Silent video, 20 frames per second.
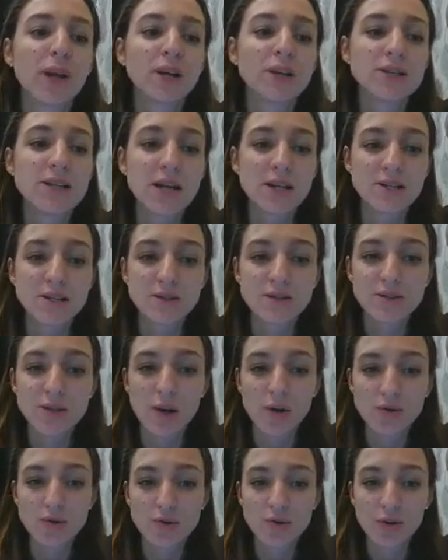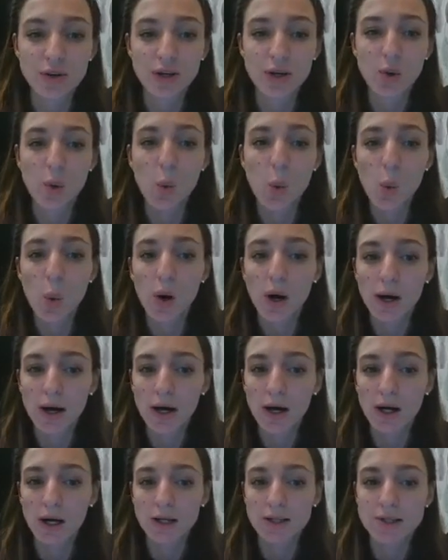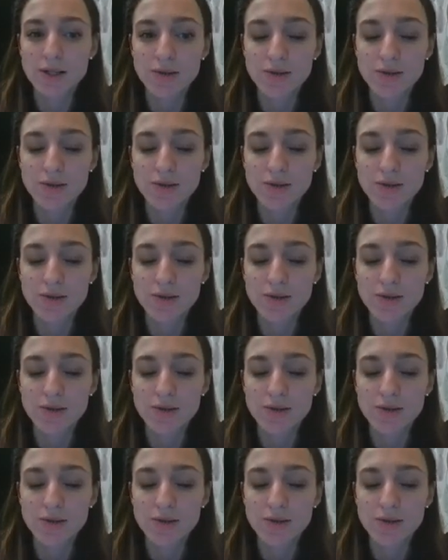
Dental Surgery or uh,